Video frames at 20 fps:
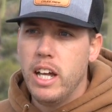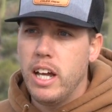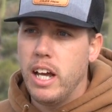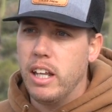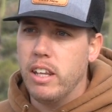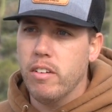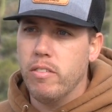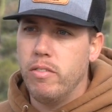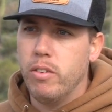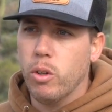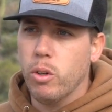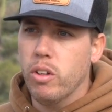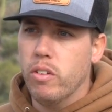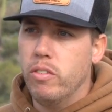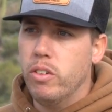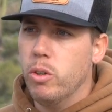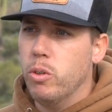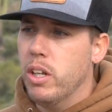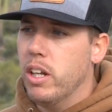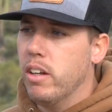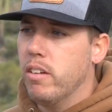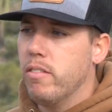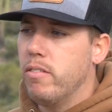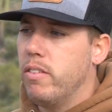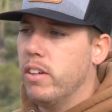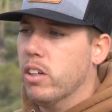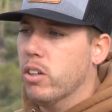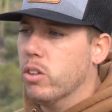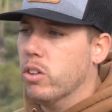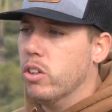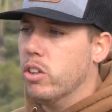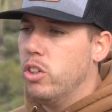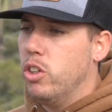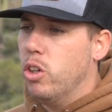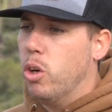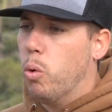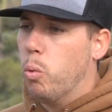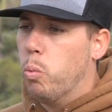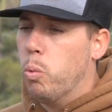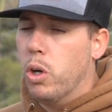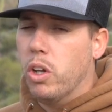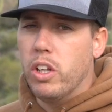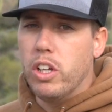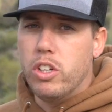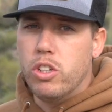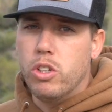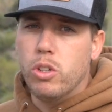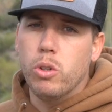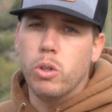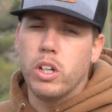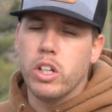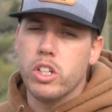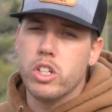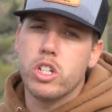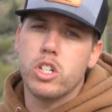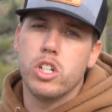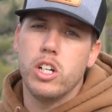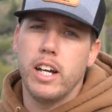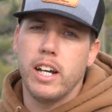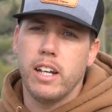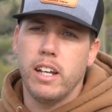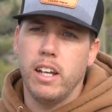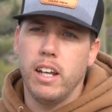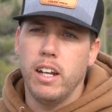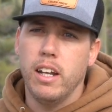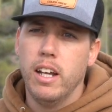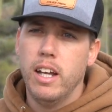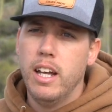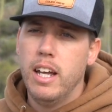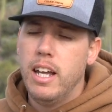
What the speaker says: and the field of view didn't feel, you know, really too constricted.